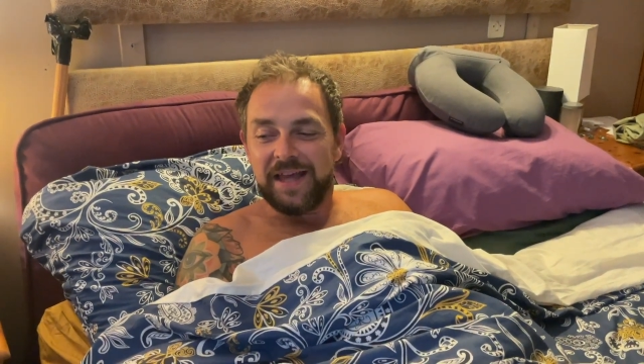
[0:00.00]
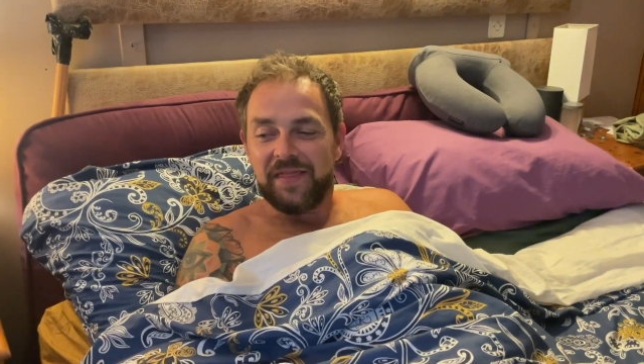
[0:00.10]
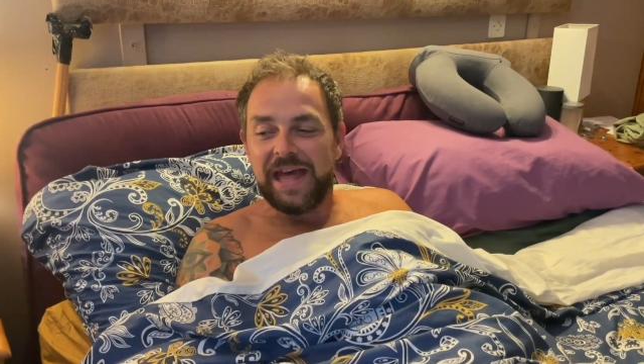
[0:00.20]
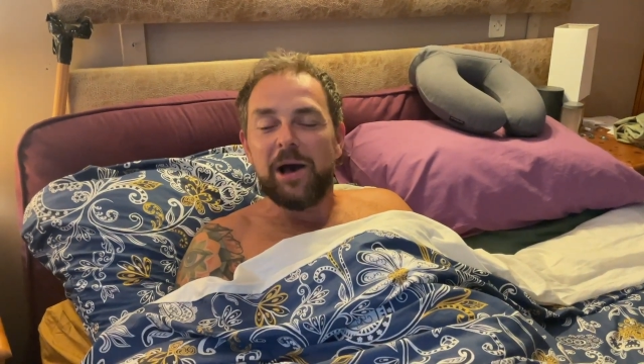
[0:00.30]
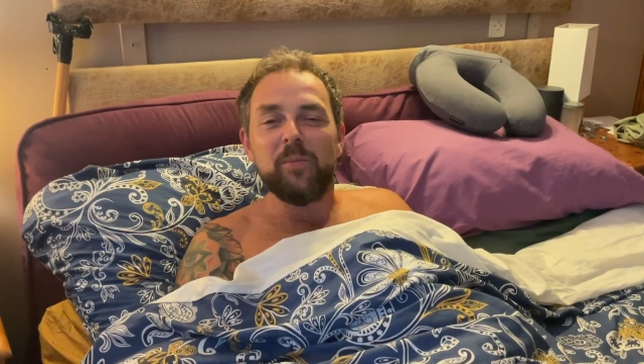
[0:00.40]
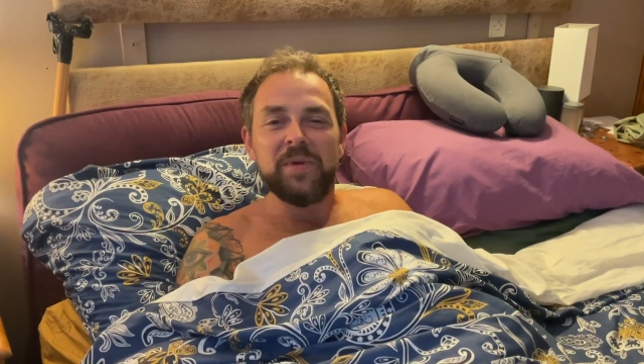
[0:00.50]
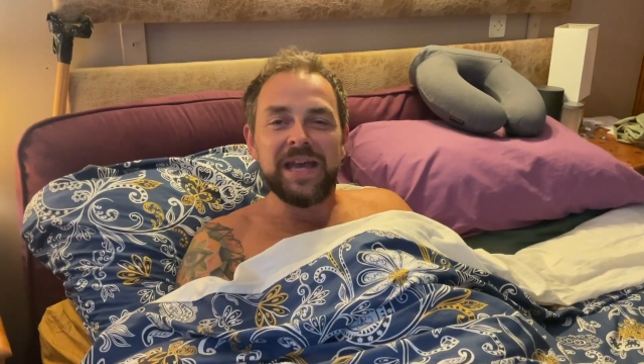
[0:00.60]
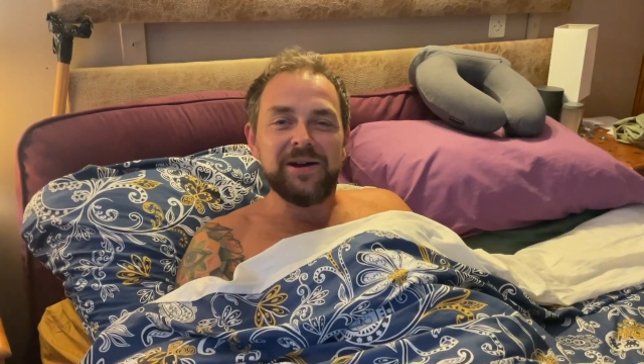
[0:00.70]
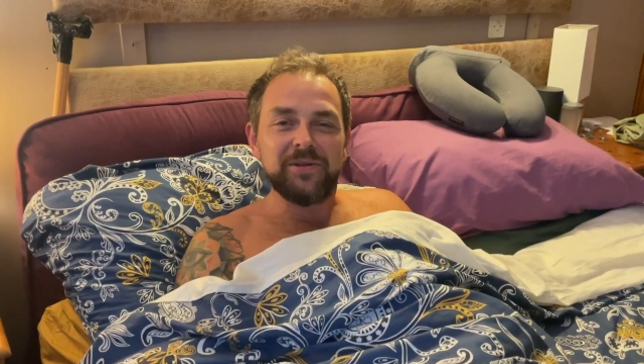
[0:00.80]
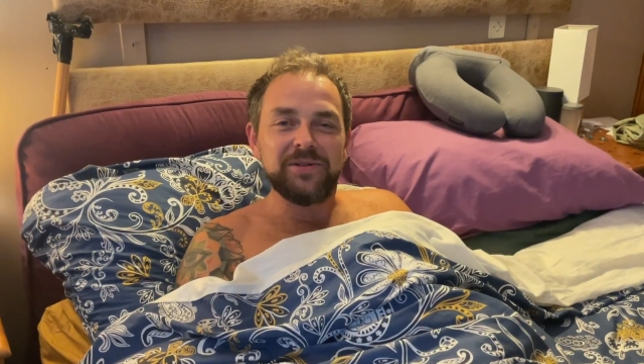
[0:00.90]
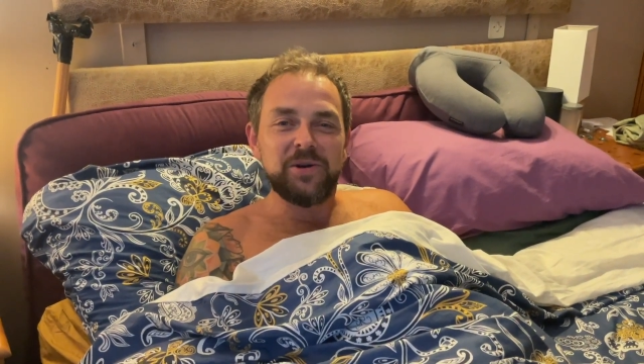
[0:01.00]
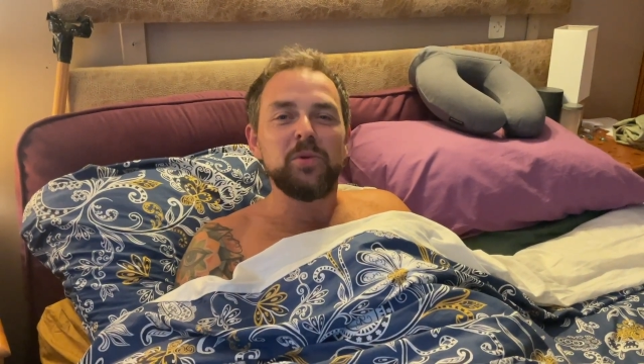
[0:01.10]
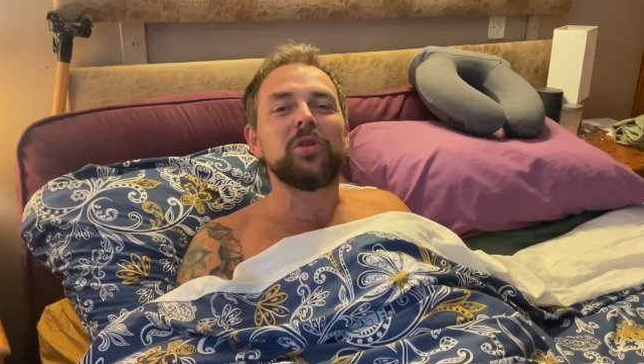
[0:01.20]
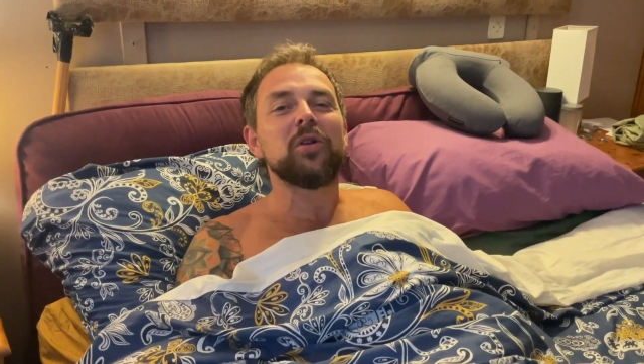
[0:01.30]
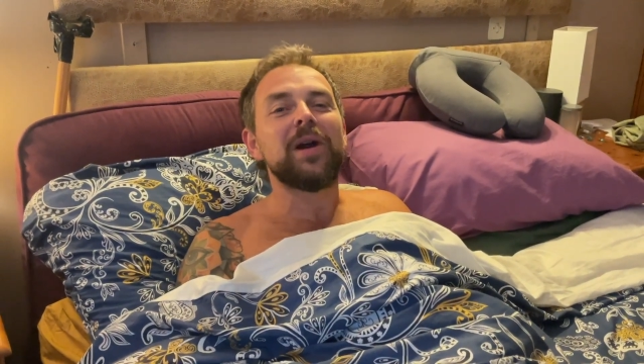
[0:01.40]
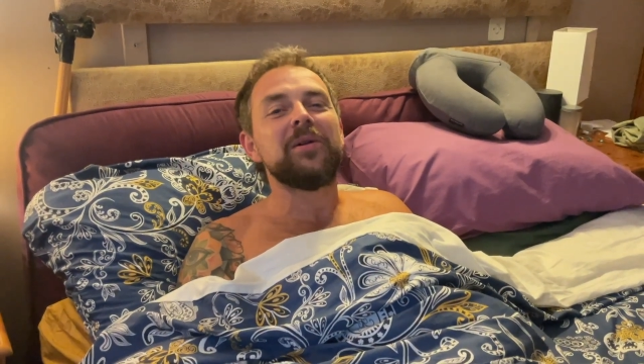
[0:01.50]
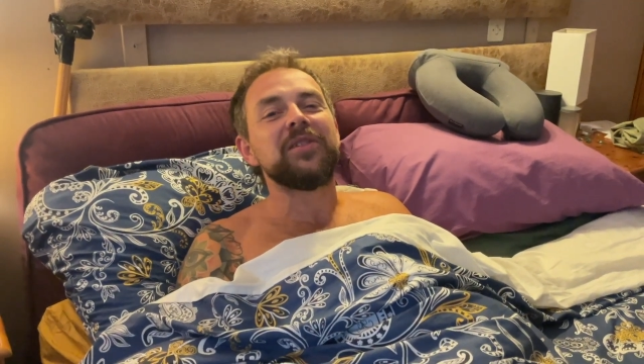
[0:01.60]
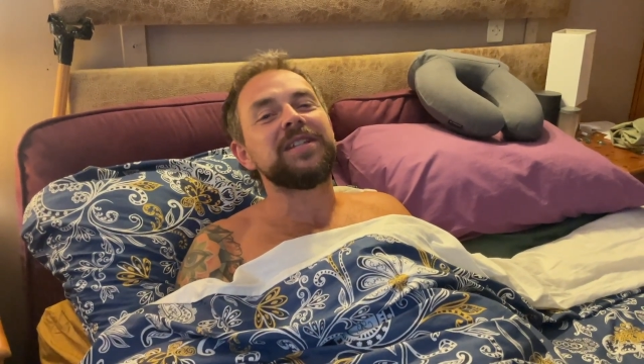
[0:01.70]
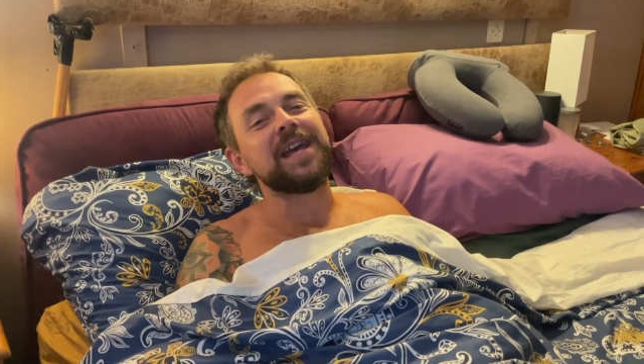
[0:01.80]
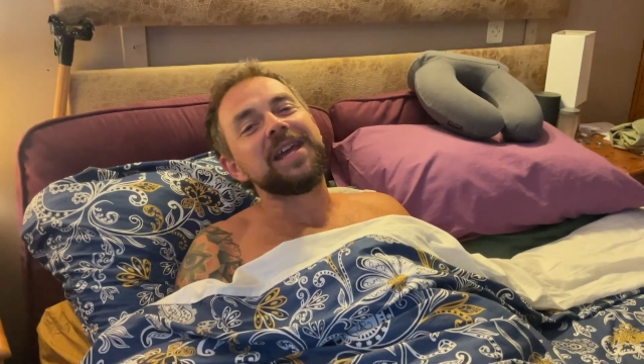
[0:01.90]
that help me out all throughout
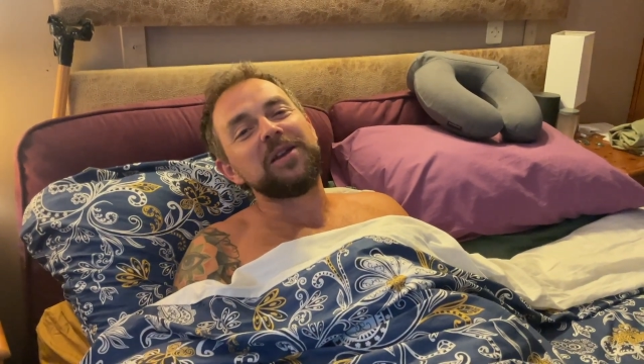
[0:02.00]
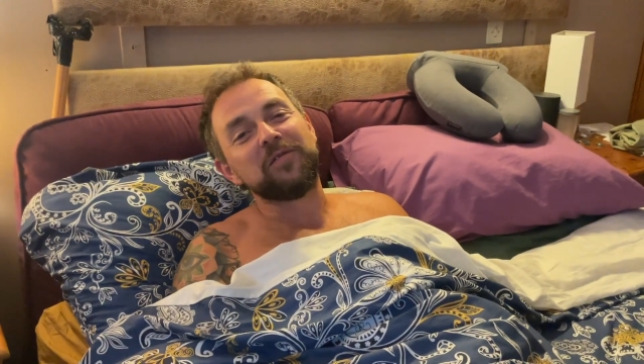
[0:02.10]
the day,